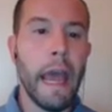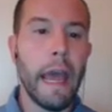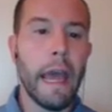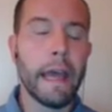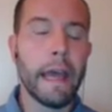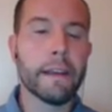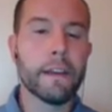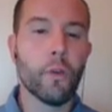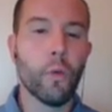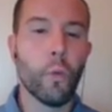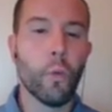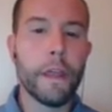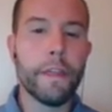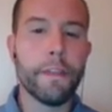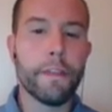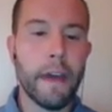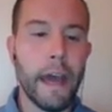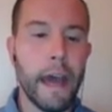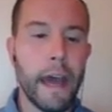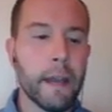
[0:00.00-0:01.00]
And
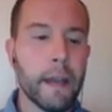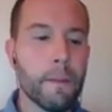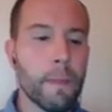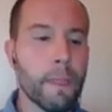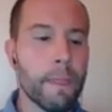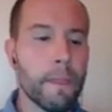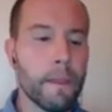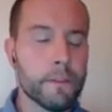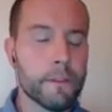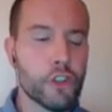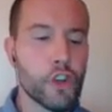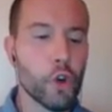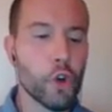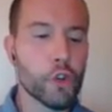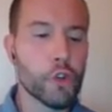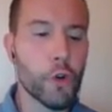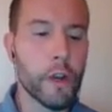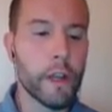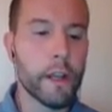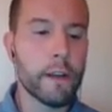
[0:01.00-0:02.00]
with that,
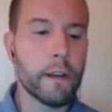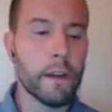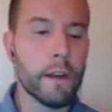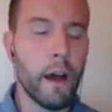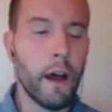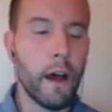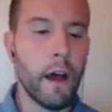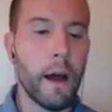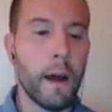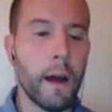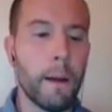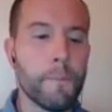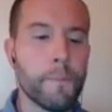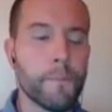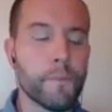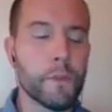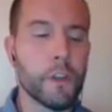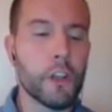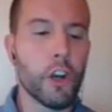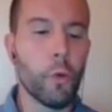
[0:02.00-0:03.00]
children, um,
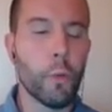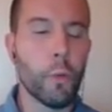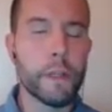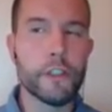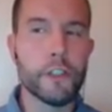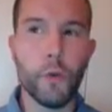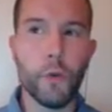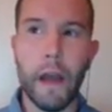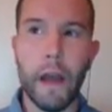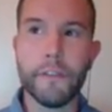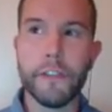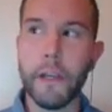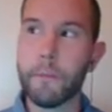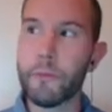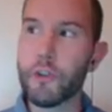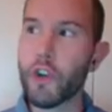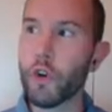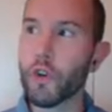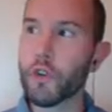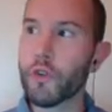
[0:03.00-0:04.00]
you know, we do have
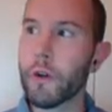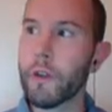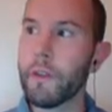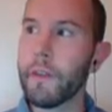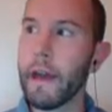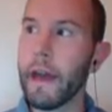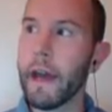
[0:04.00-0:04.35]
some children